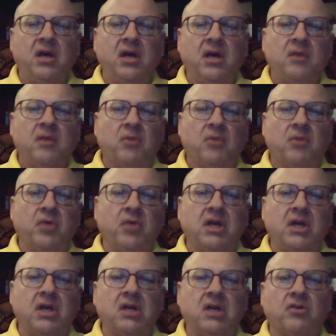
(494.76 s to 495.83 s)
but we can
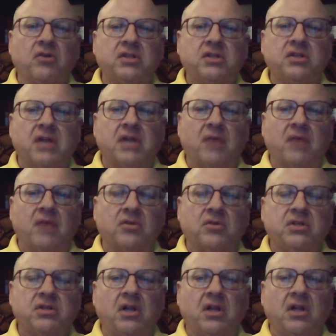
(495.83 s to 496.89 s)
increase that. We're
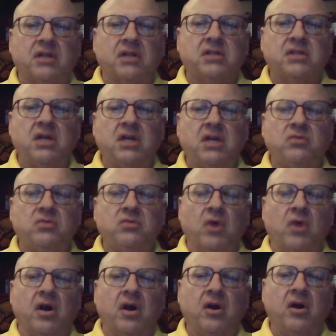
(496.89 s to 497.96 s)
still at a stage
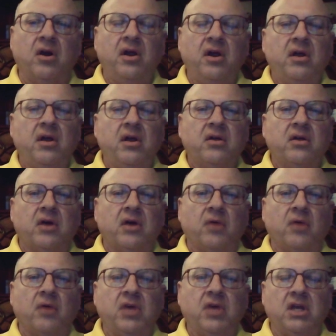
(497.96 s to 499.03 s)
where we
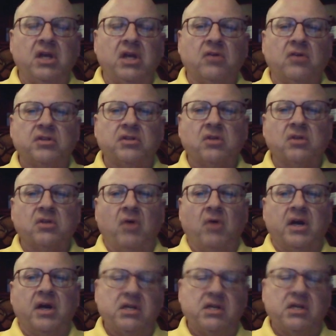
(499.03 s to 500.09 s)
can increase the
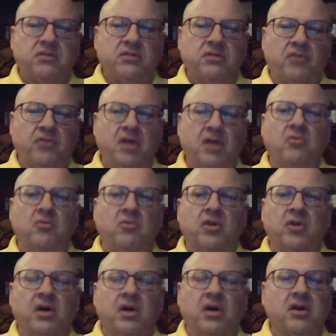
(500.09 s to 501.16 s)
quantities if we get more than
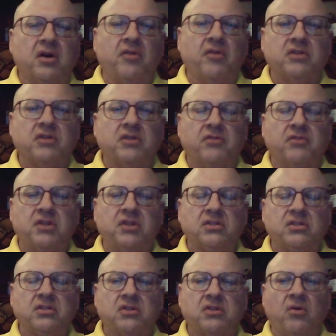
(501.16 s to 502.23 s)
100 reservations.
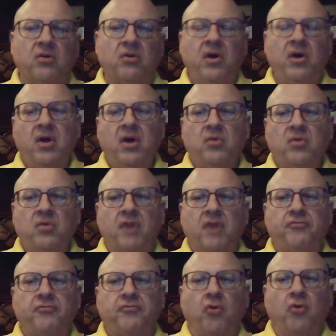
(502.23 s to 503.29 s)
So we have
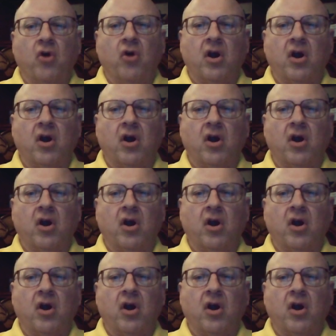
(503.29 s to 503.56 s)
4